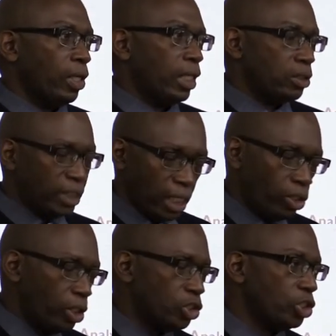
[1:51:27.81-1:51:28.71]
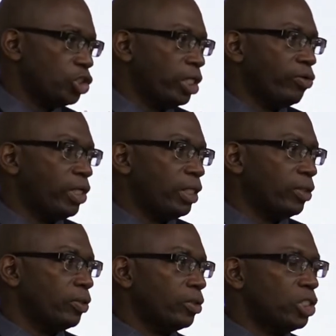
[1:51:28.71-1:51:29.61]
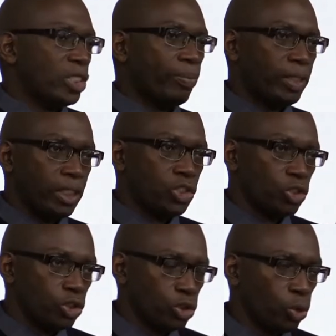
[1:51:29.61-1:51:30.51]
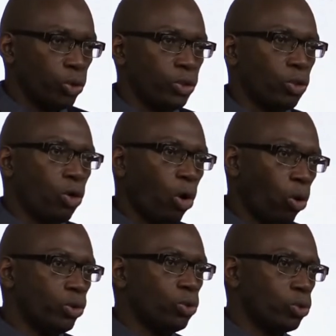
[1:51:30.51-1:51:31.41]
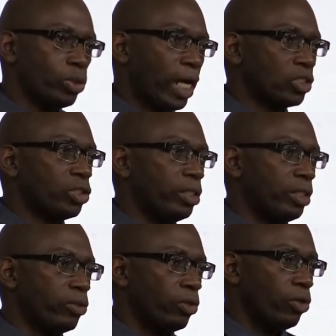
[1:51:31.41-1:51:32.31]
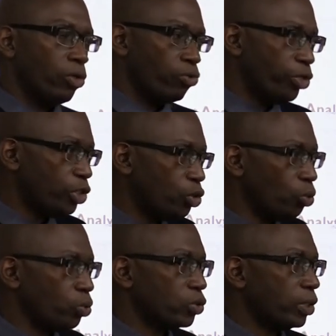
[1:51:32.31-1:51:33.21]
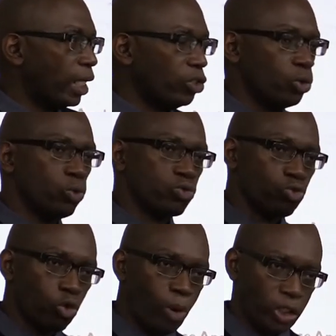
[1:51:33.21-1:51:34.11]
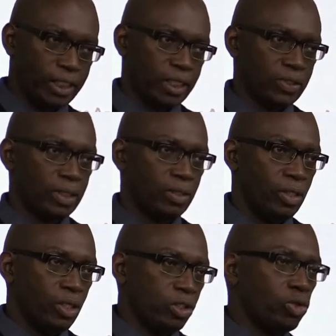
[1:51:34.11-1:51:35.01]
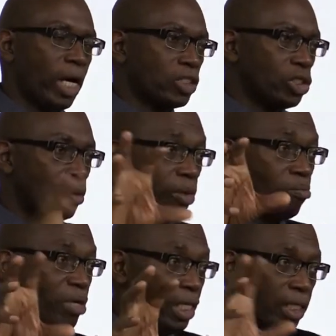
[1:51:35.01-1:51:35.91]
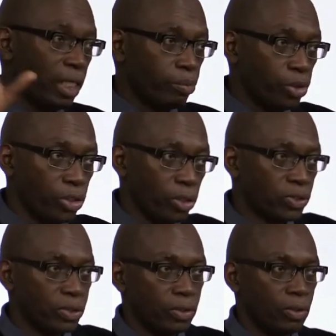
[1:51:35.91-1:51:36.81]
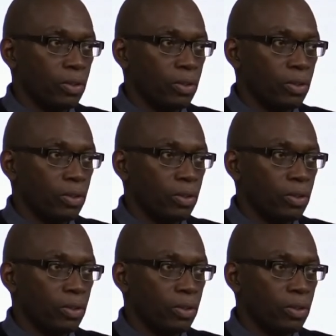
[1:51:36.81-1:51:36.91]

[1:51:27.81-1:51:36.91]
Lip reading: and technology generally, the Japanese showed you how you could actually reduce and use robotics to actually be making products.